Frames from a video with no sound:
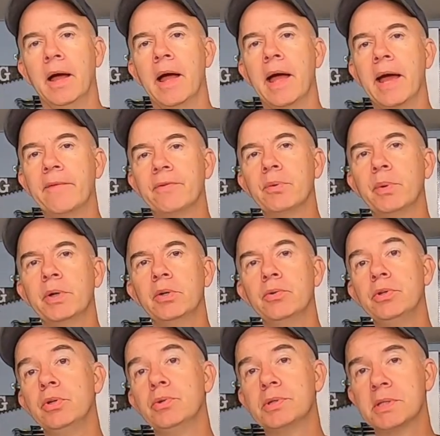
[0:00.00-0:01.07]
Everyone who
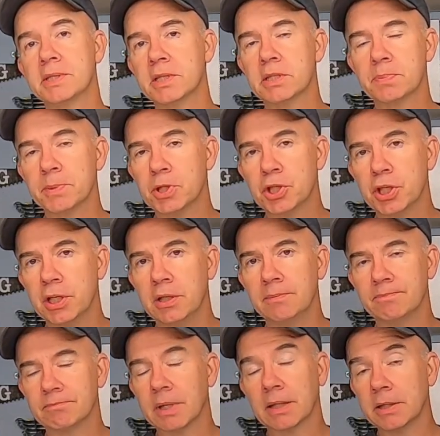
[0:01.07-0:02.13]
uses this machine,
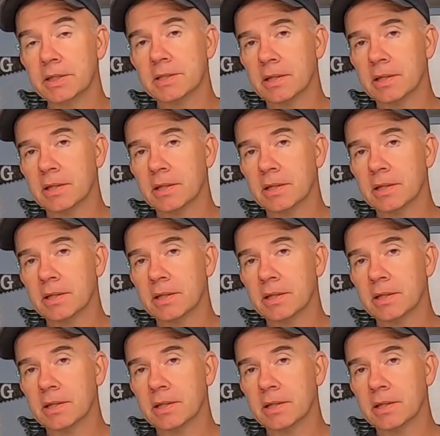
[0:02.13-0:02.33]
at least